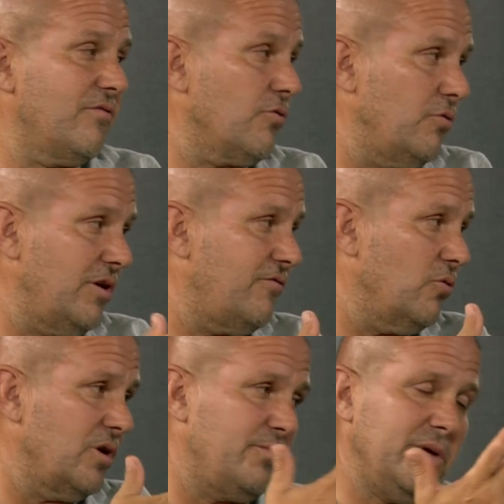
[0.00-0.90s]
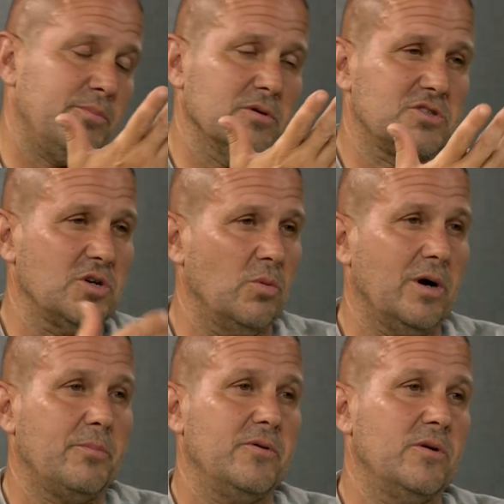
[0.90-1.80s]
30, 40 people show
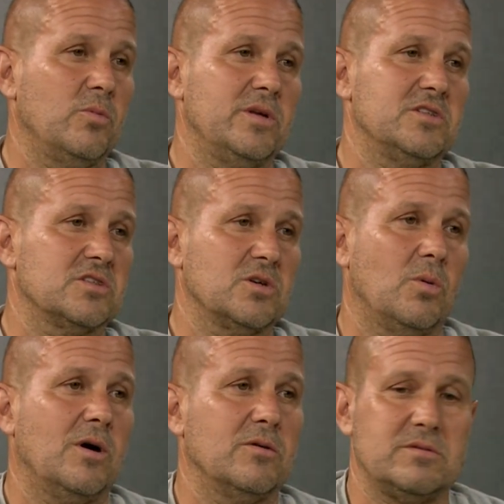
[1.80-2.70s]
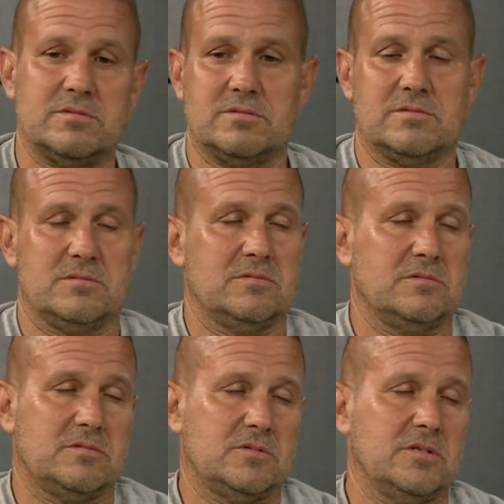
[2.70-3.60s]
up, and we just go out
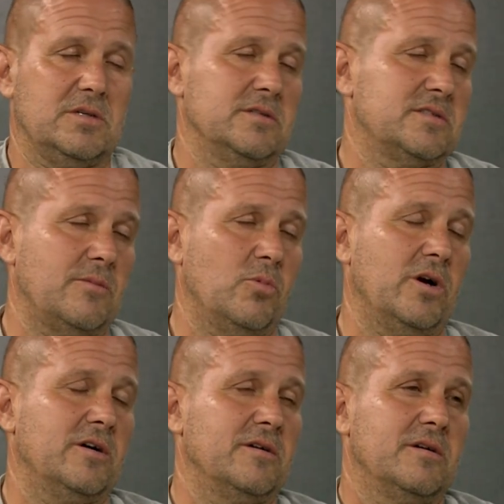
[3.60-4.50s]
to now, somewhere. Now to,